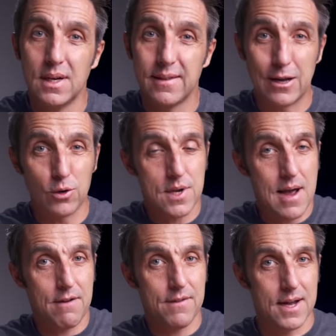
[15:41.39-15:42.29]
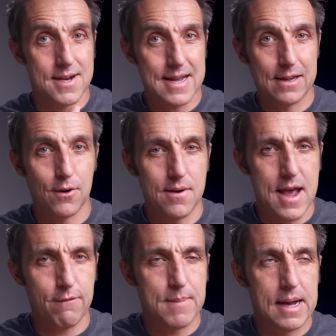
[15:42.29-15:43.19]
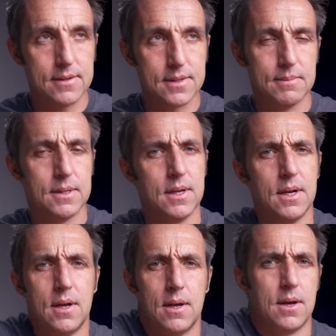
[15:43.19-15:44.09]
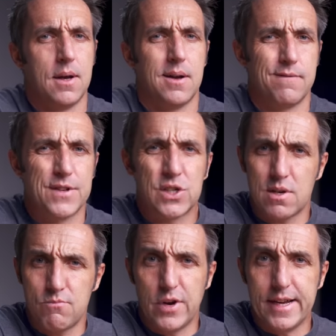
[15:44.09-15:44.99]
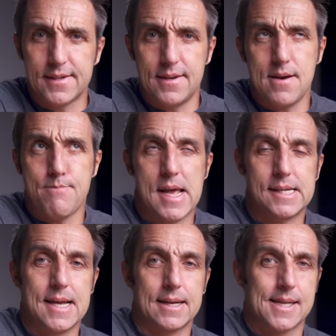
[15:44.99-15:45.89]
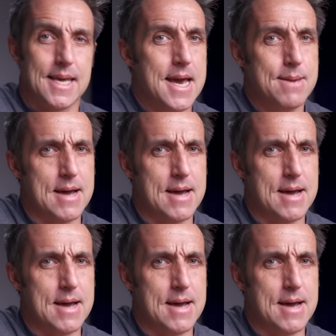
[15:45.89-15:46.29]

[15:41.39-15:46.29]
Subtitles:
They also have a Nikon F mount, and for some reason, a Pentax K